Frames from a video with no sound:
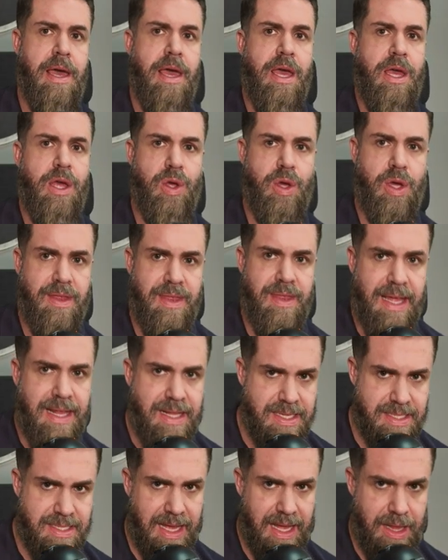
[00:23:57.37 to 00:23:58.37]
you can then
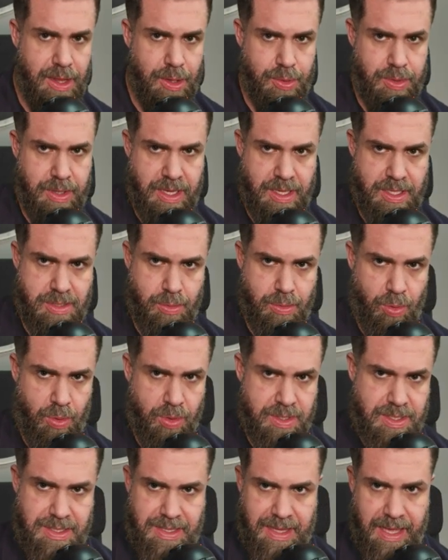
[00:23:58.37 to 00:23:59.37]
start looking
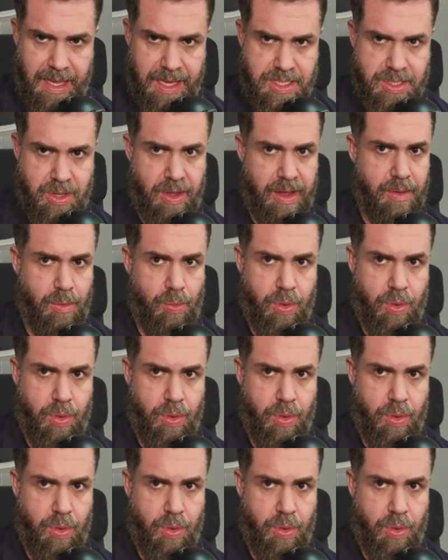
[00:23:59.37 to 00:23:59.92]
towards things like,